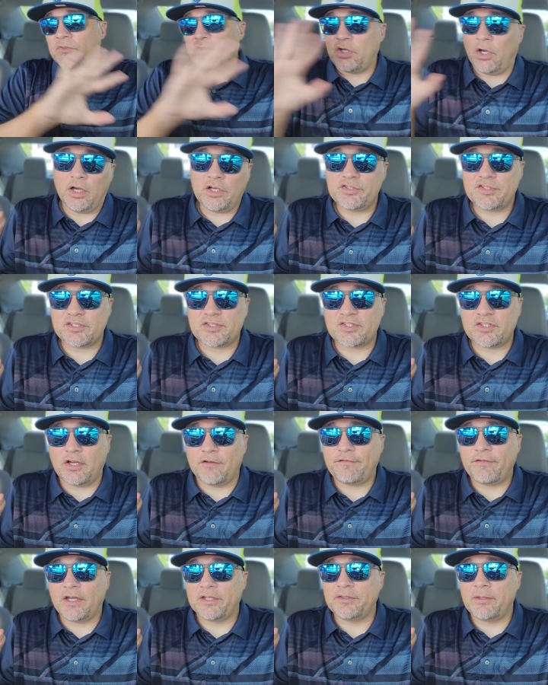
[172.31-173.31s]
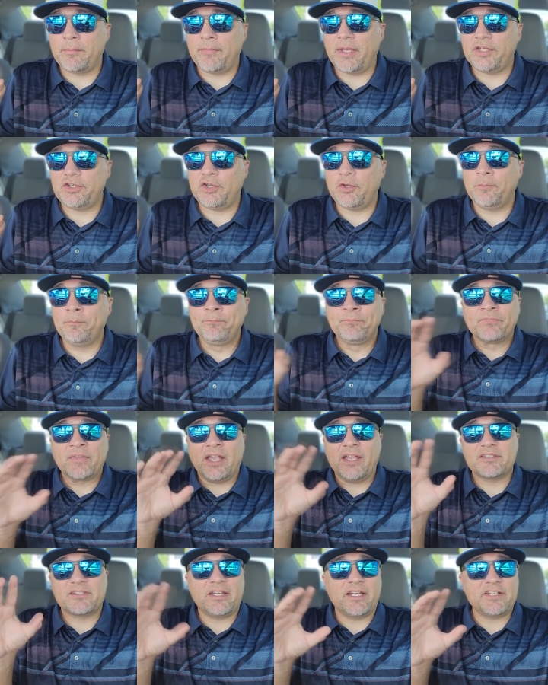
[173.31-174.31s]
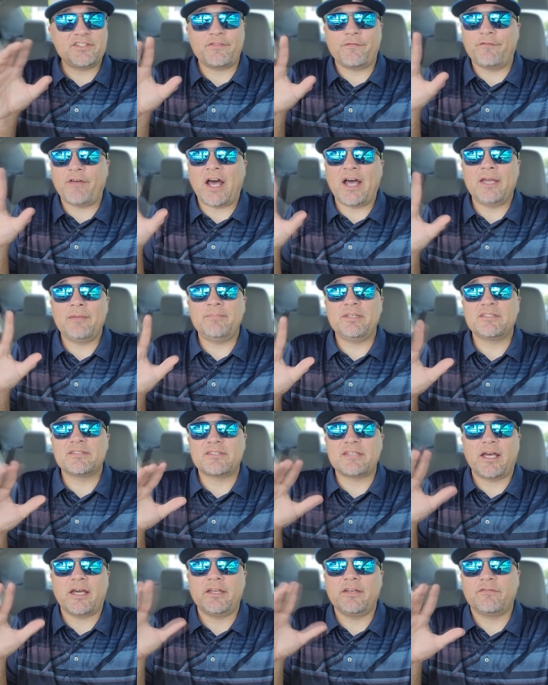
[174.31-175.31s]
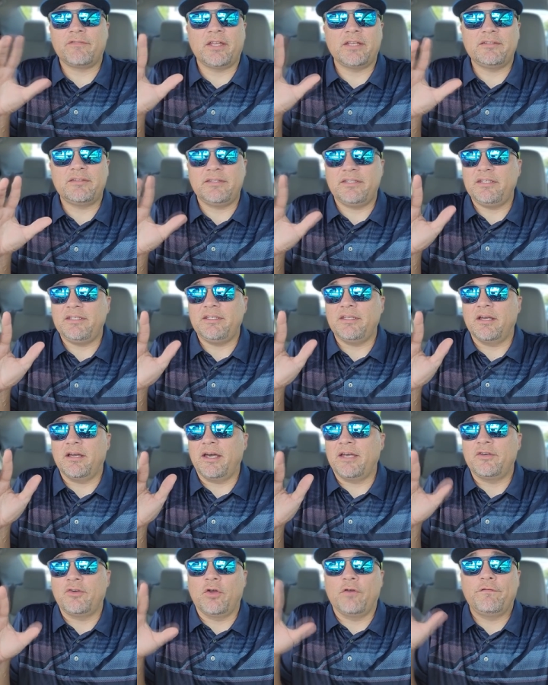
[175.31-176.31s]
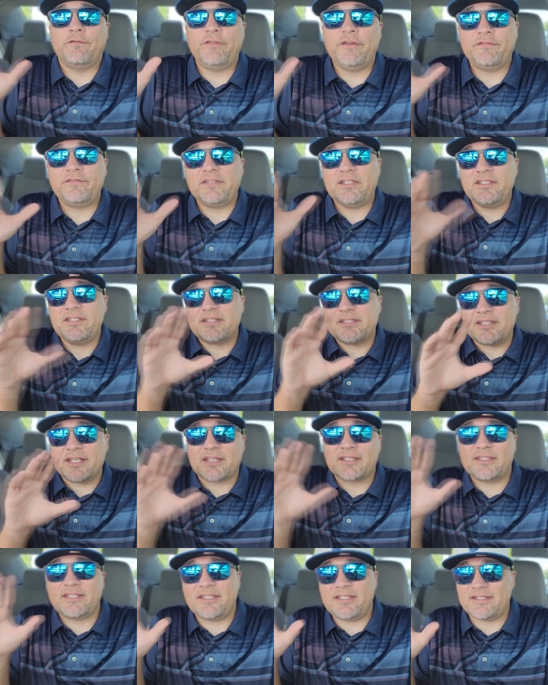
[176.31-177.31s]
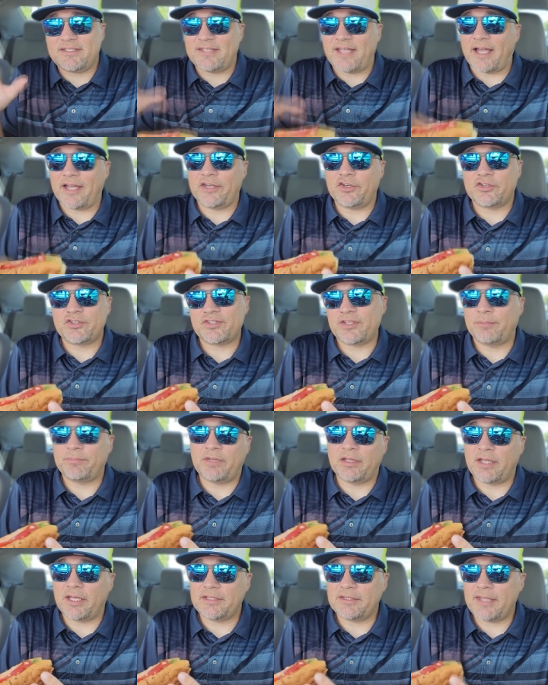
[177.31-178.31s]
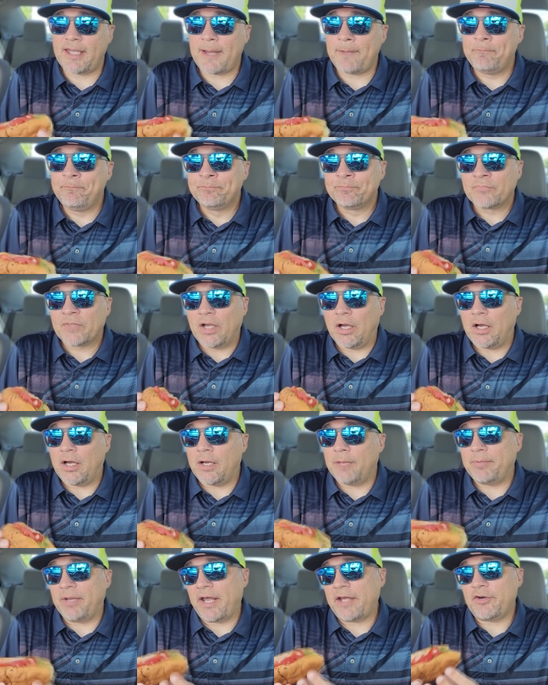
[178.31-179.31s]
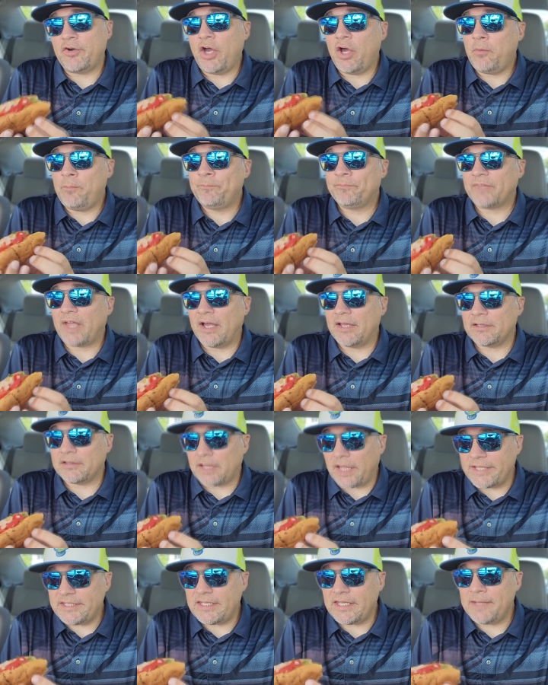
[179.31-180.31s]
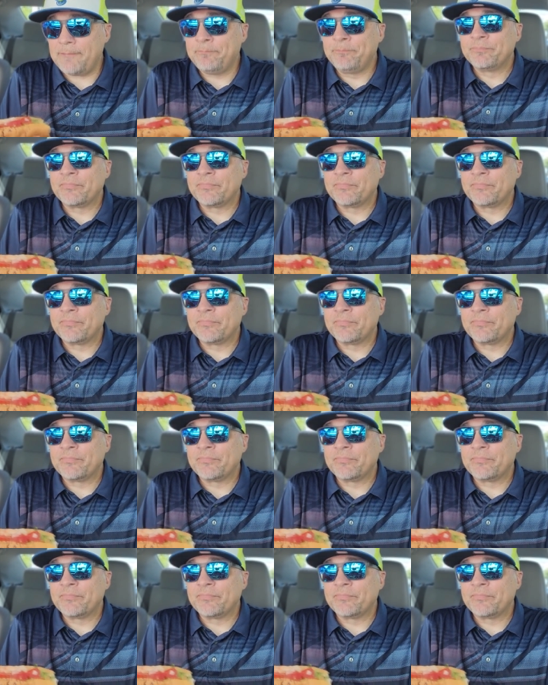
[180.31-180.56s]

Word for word: Tons of stuff on the menu. Has a nice vibe inside of like the, uh, I don't know, 50s, 60s diner, something like that. but I don't know. I like it.